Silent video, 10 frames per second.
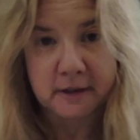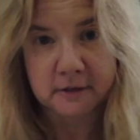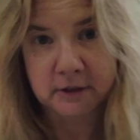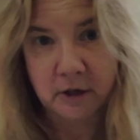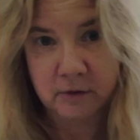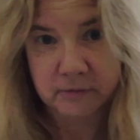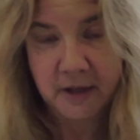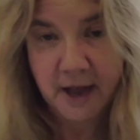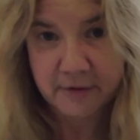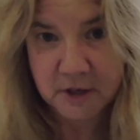So
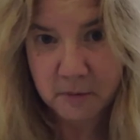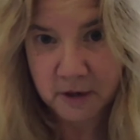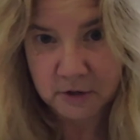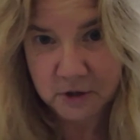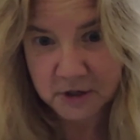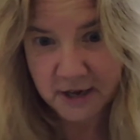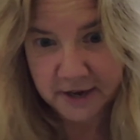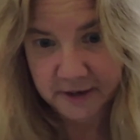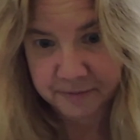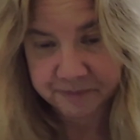have some
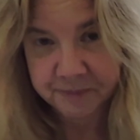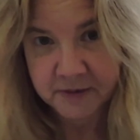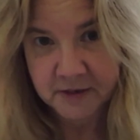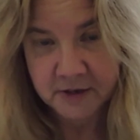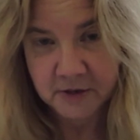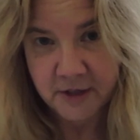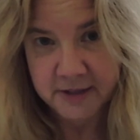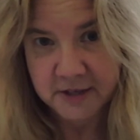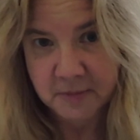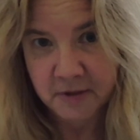understanding. So
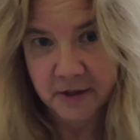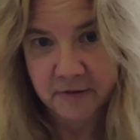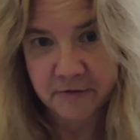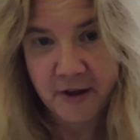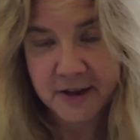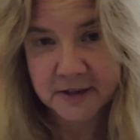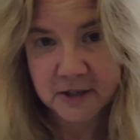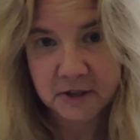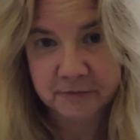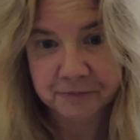that's some of the advice